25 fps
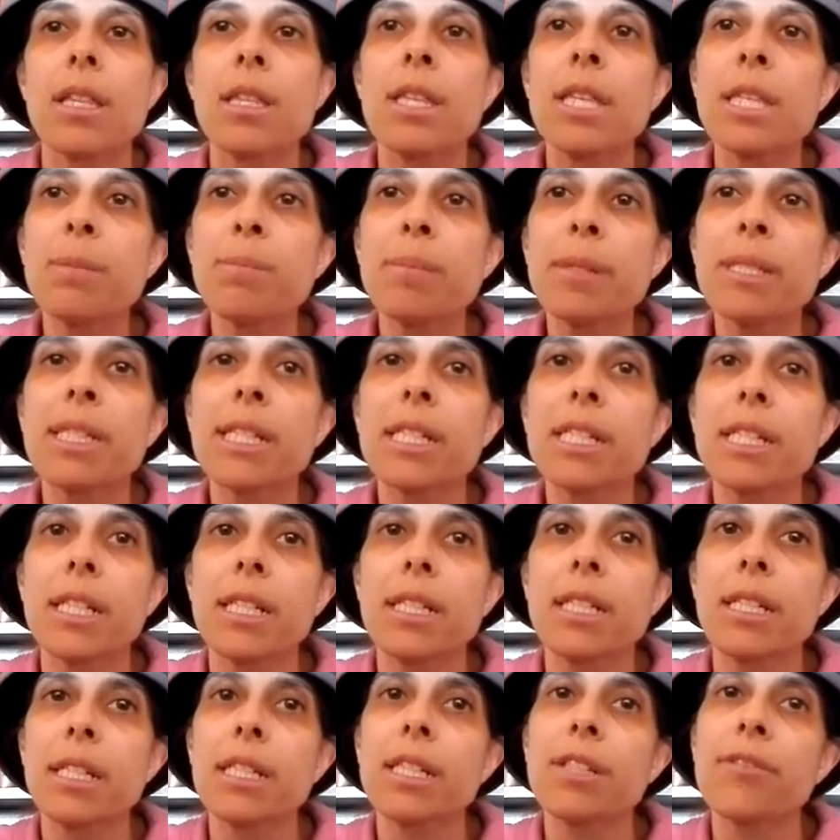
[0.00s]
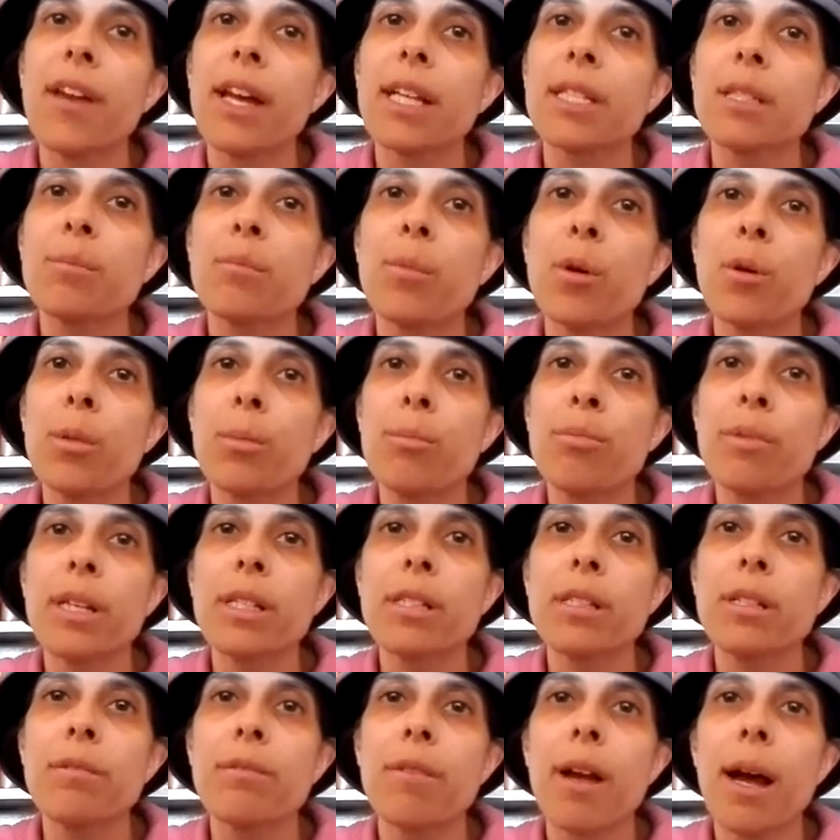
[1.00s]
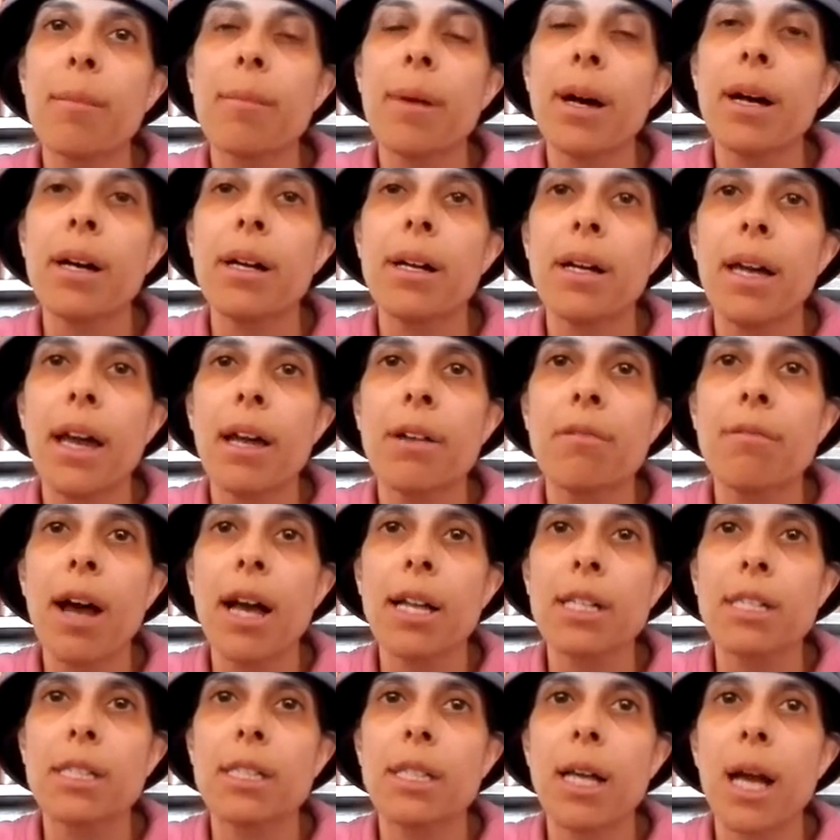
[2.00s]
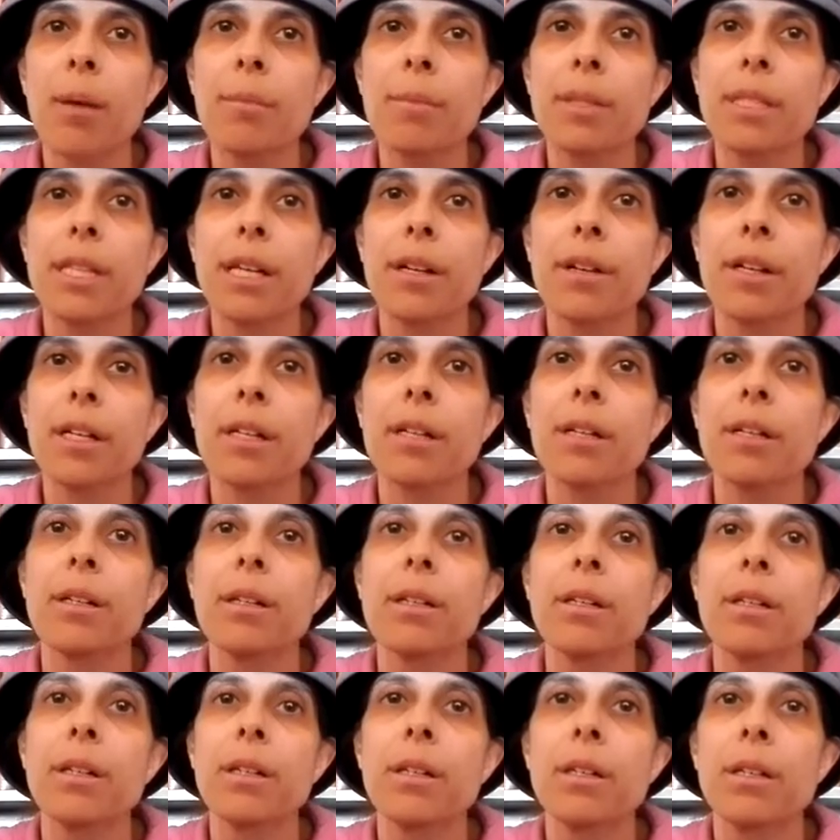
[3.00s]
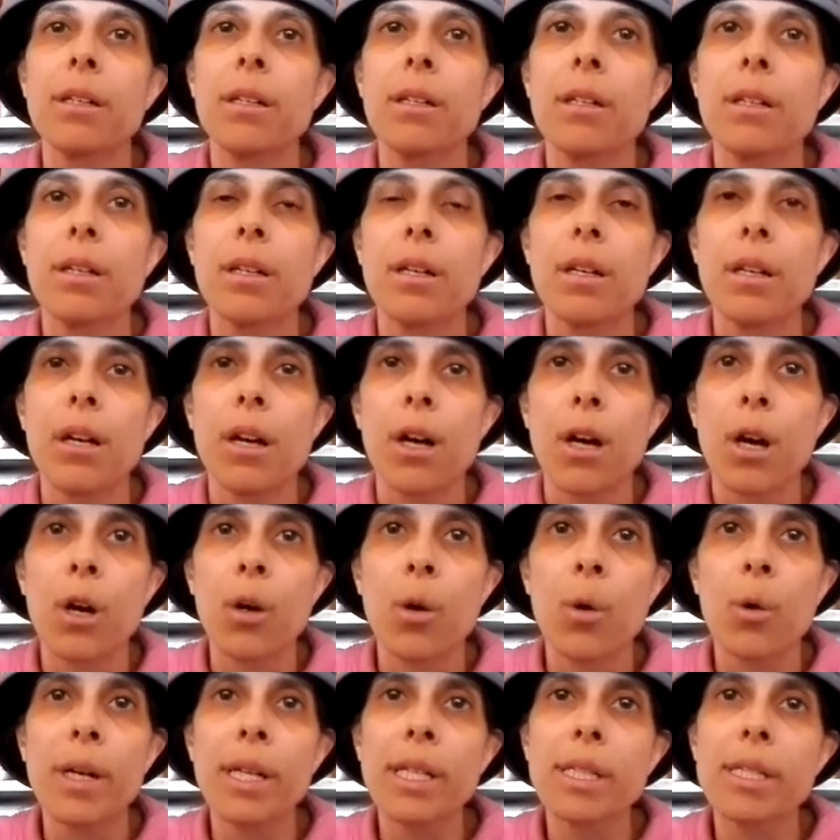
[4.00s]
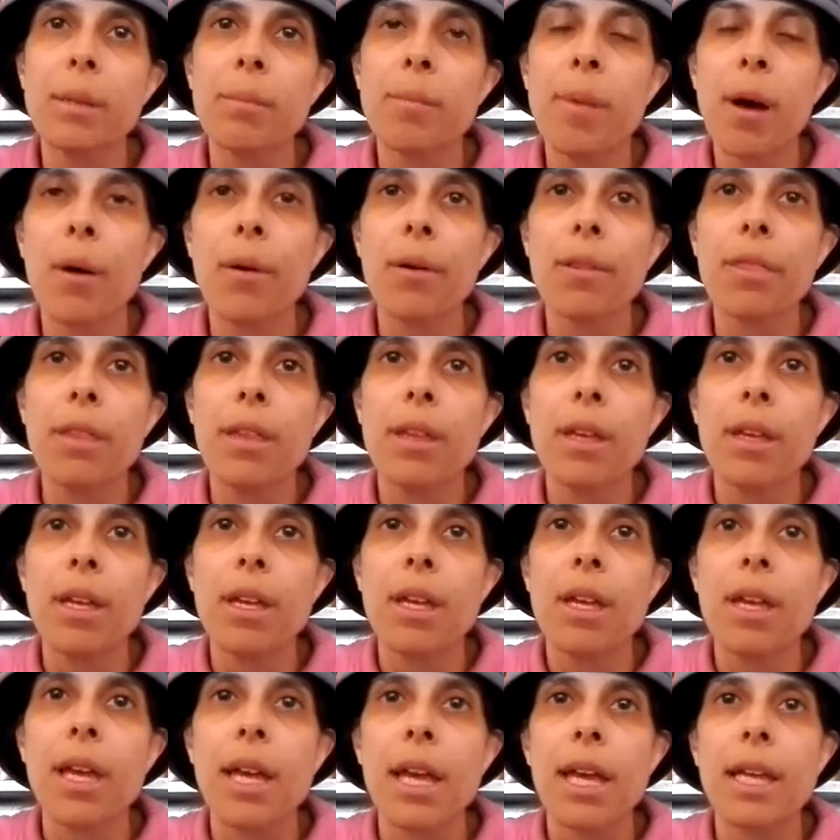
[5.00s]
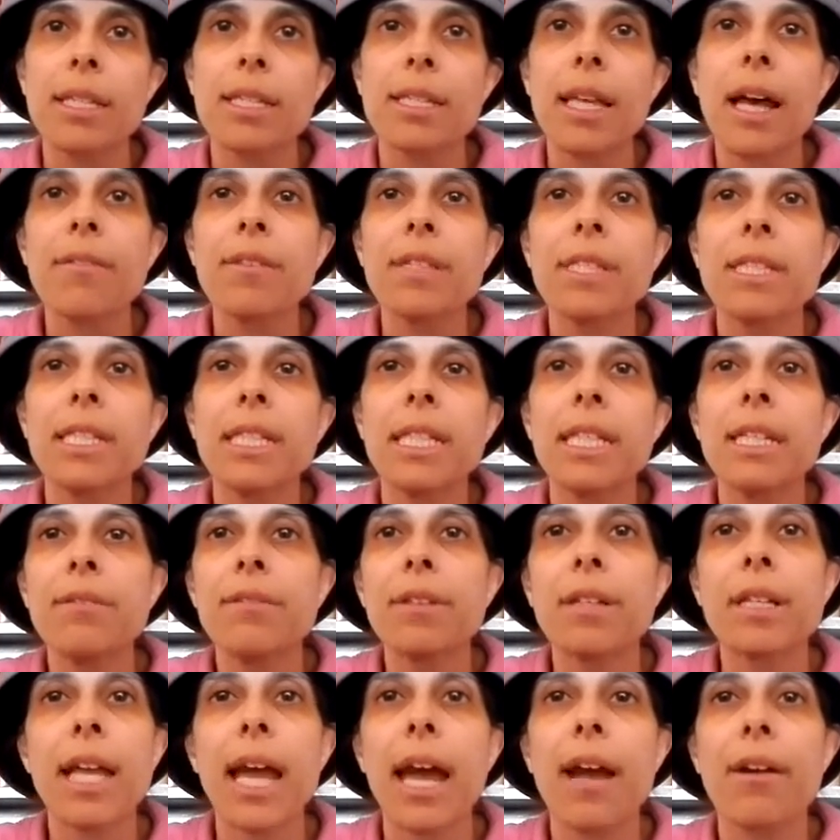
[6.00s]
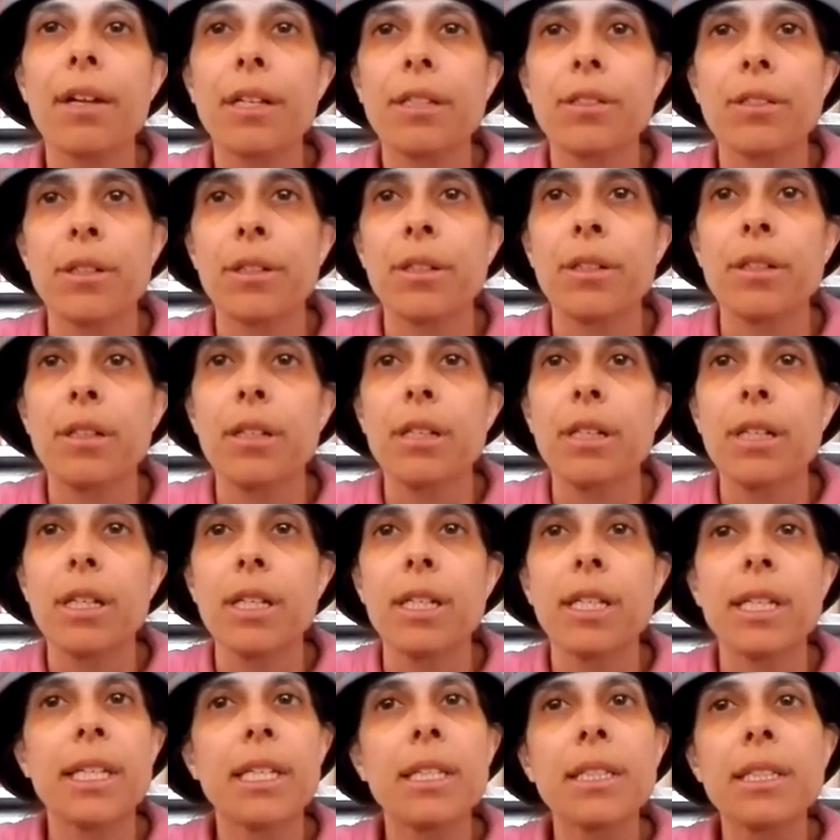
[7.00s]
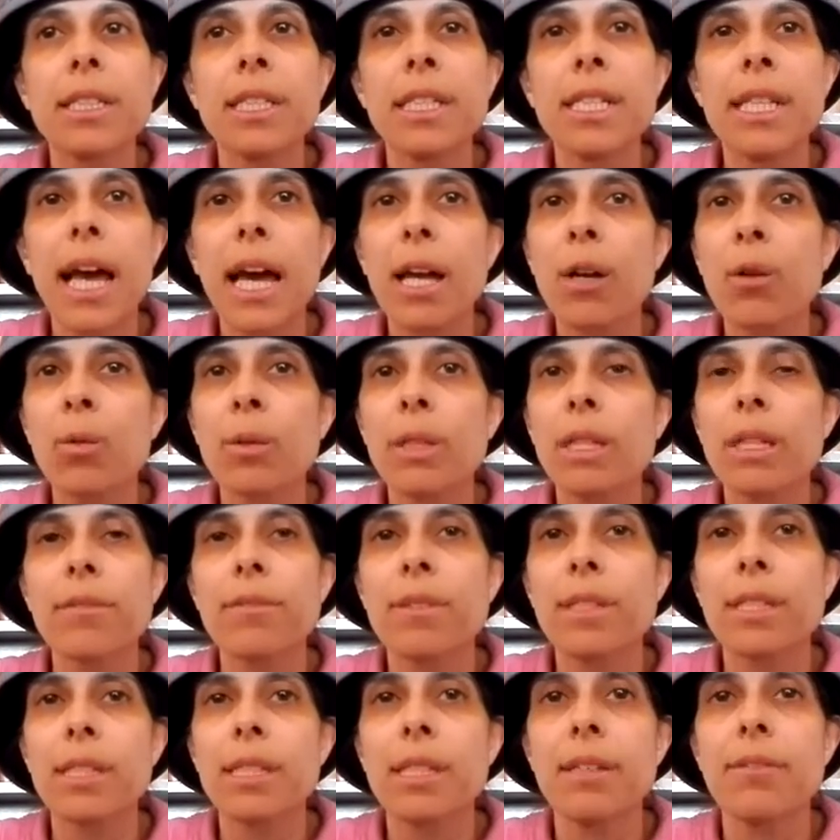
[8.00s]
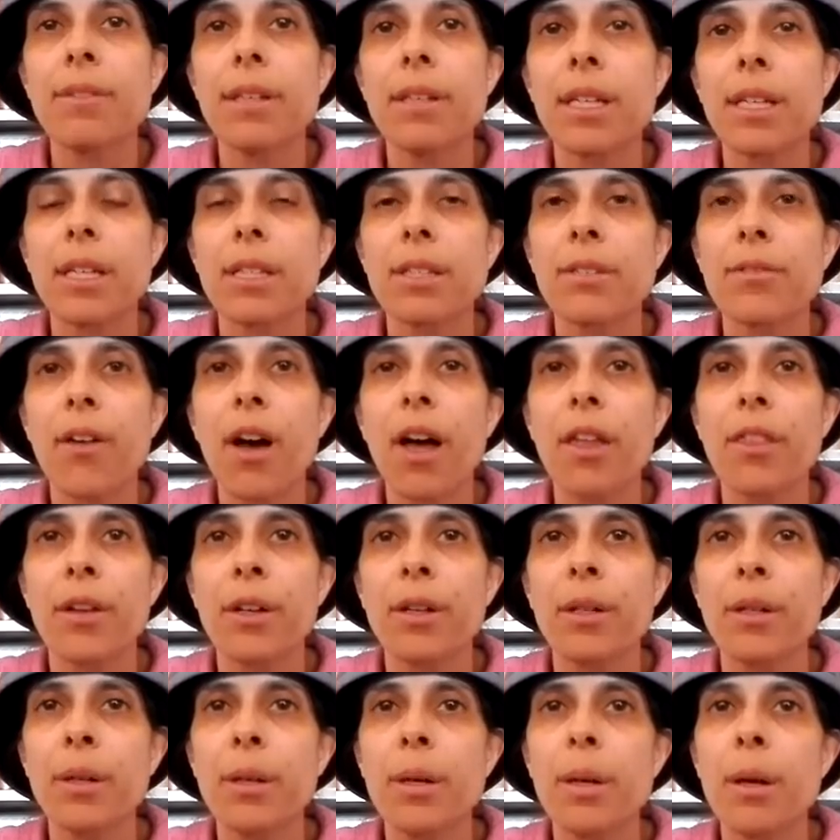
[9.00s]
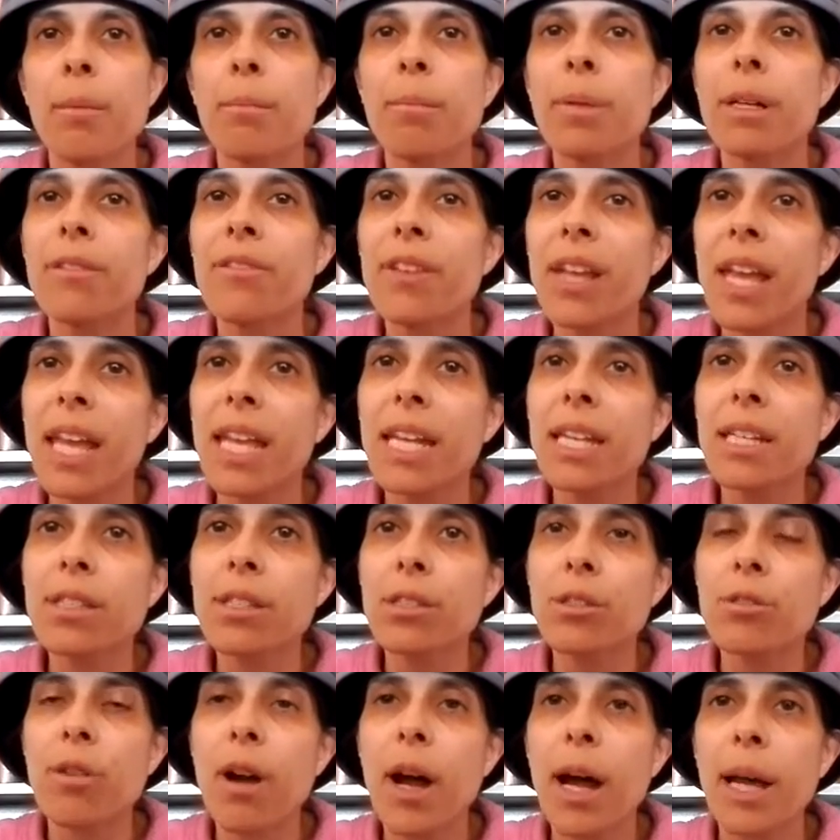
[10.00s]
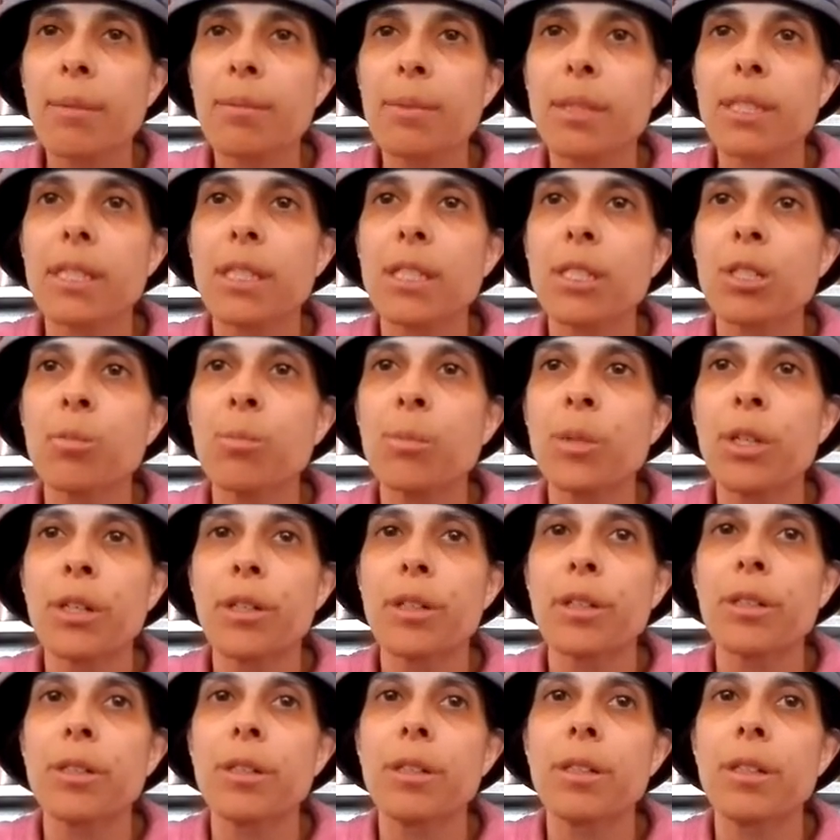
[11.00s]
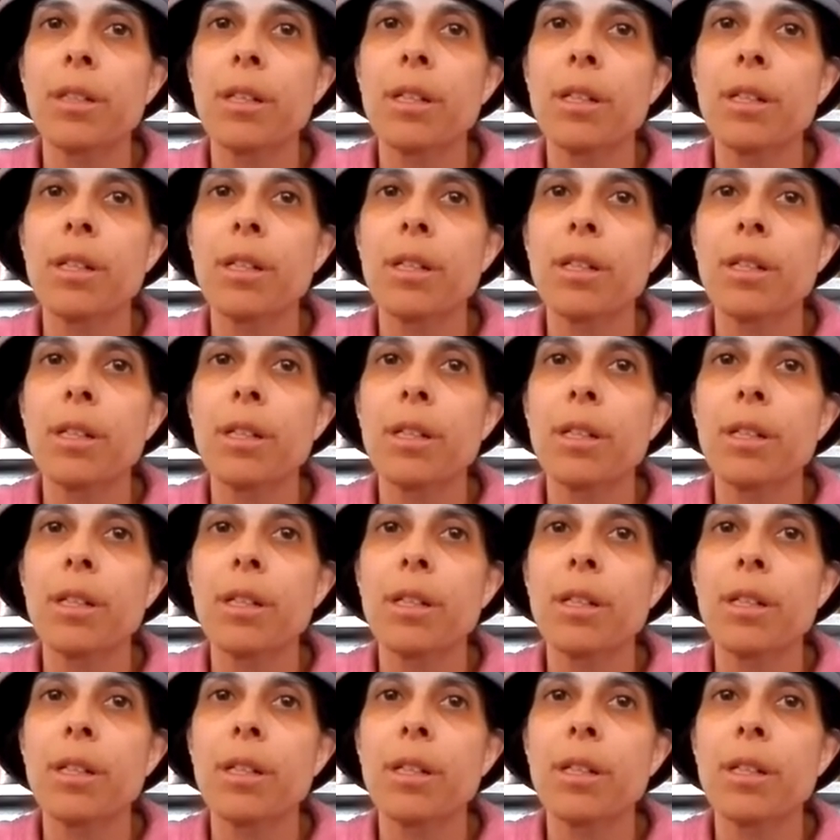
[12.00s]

This position is found in both Breshit Rabbah and Rashi's commentary. According to both, Esav is an evil character, guilty not only of deceiving his father, but of heinous crimes such as murder.